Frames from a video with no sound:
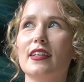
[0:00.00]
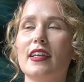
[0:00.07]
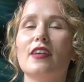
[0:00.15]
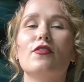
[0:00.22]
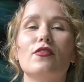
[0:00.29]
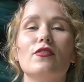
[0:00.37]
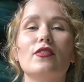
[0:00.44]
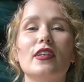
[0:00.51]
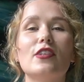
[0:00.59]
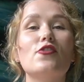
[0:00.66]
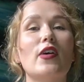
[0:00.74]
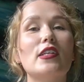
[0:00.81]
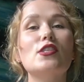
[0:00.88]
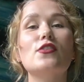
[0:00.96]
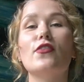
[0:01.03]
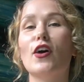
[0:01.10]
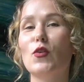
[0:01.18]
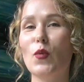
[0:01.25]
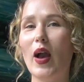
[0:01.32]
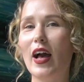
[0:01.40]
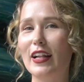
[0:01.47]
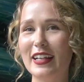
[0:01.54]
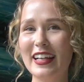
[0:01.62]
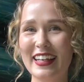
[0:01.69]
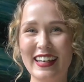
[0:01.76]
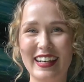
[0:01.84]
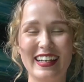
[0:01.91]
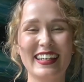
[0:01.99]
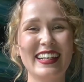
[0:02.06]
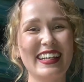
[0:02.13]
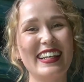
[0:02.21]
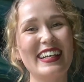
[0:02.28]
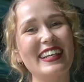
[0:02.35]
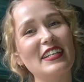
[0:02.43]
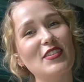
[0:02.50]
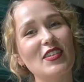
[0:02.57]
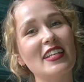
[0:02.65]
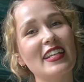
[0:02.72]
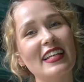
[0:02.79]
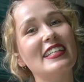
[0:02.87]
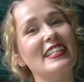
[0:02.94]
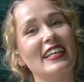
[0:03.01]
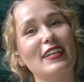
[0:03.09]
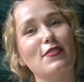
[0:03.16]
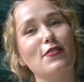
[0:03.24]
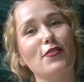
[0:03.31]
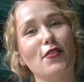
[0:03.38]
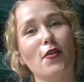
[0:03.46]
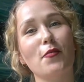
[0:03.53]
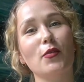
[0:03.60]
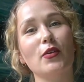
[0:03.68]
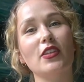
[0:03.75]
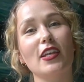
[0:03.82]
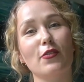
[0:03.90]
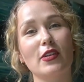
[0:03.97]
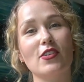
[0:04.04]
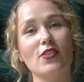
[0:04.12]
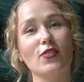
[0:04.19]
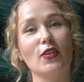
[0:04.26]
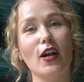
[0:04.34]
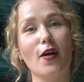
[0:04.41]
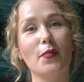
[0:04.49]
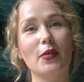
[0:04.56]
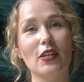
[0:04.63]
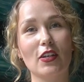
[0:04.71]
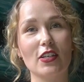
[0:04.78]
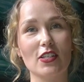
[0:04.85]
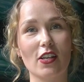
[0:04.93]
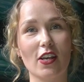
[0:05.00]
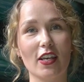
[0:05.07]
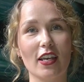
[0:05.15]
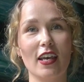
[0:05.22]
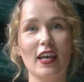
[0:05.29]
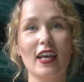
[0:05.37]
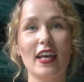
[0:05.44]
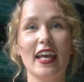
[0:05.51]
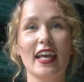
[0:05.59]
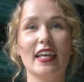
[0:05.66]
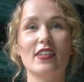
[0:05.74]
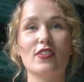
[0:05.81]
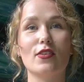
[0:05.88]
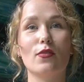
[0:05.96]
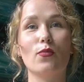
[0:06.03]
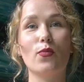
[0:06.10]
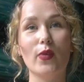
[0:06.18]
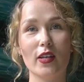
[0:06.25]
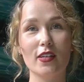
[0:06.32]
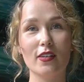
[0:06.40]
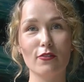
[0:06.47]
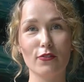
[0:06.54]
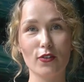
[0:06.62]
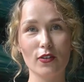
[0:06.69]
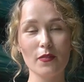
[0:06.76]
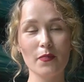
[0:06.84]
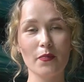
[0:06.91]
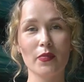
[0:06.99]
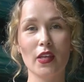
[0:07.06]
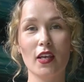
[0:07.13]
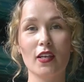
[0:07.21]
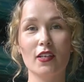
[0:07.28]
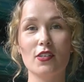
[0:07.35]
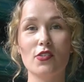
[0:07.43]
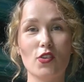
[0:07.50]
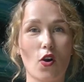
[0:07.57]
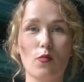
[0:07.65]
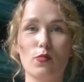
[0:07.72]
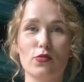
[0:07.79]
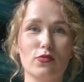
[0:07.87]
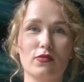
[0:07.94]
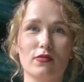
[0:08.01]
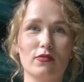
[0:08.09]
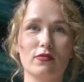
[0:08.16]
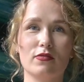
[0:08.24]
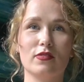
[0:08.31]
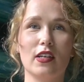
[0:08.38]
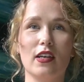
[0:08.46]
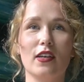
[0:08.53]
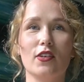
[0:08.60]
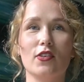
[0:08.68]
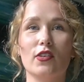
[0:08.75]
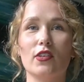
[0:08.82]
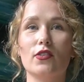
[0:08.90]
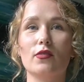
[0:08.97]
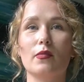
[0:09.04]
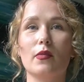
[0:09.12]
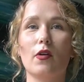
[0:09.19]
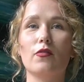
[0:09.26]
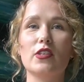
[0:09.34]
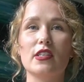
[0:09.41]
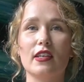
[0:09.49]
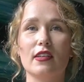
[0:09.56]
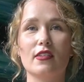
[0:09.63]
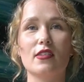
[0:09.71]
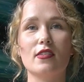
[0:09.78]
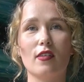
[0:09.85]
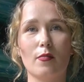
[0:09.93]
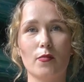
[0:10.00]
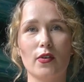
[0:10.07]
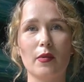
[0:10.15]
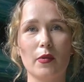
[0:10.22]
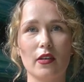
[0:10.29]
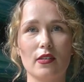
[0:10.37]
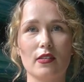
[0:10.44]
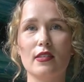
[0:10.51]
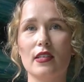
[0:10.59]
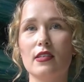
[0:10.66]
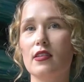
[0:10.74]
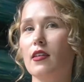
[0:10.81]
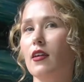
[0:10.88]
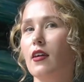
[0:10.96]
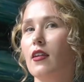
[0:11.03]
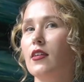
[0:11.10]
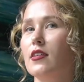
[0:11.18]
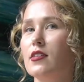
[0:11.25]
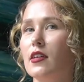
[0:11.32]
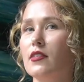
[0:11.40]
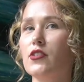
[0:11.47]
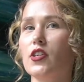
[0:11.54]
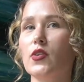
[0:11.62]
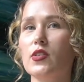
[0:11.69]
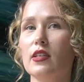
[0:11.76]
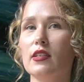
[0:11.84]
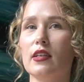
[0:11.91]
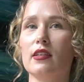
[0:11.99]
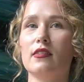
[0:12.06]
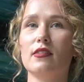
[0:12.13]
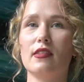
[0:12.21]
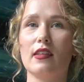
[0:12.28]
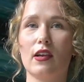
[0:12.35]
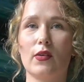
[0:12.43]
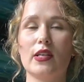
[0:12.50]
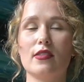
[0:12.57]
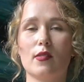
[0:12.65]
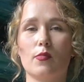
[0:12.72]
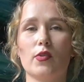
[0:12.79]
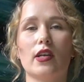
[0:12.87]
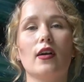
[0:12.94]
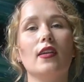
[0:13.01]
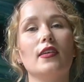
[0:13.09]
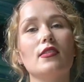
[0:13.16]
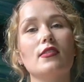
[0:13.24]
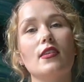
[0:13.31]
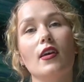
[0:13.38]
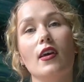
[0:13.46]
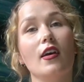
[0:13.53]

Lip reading: it transferred well into knitting from what the original garment looks like. It's a wonderful top. Obviously it's summery because these are the colours I've chosen and they're quite summery colours.